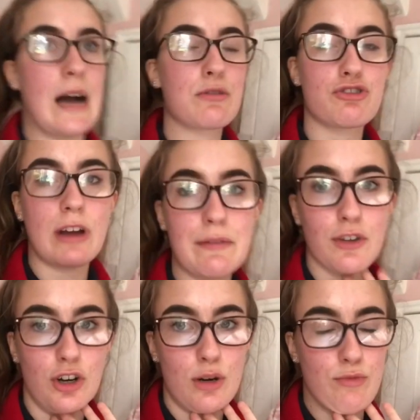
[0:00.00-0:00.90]
I was
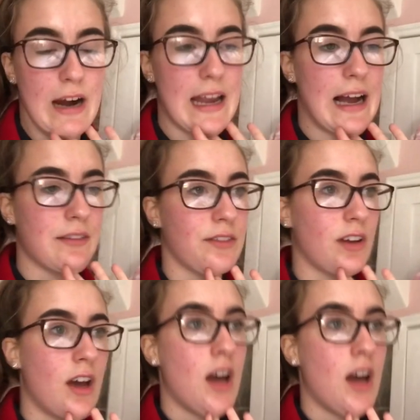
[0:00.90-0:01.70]
driving home right and